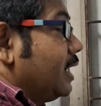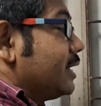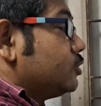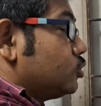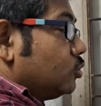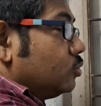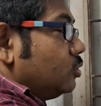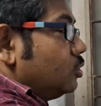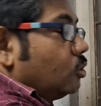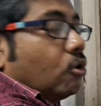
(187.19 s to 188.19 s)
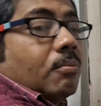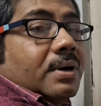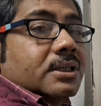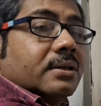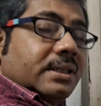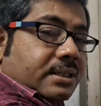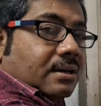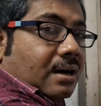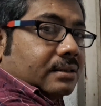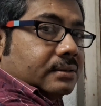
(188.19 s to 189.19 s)
and so combustion
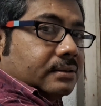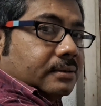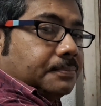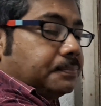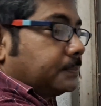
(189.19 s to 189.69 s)
starts,